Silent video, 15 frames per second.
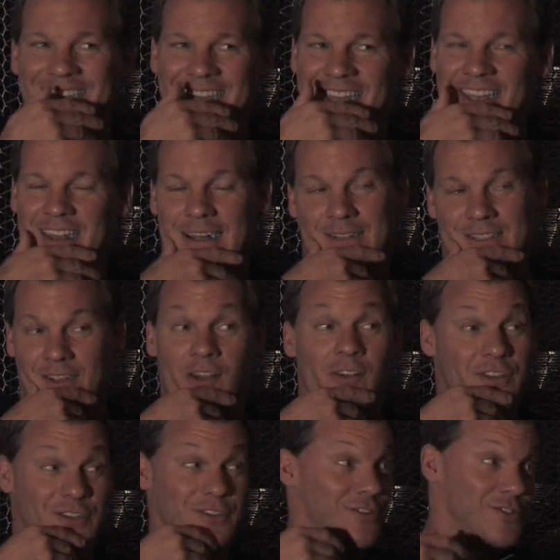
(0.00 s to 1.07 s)
hey. And I was like, oh,
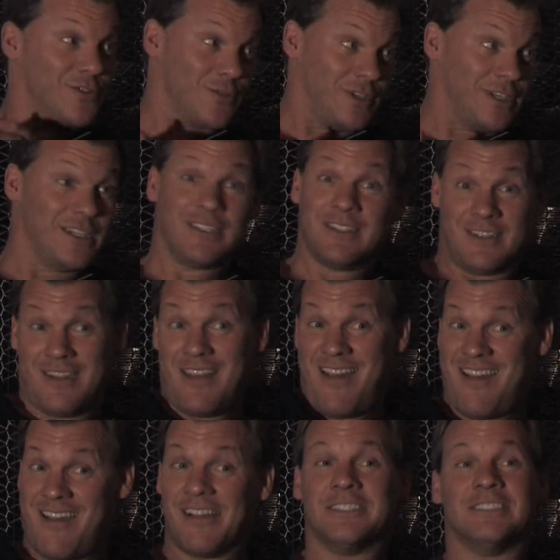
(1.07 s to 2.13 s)
these girls are really,
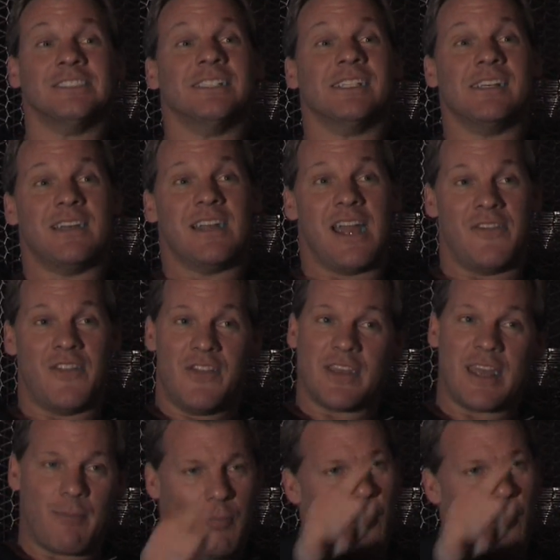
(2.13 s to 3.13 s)
yeah. And then they kept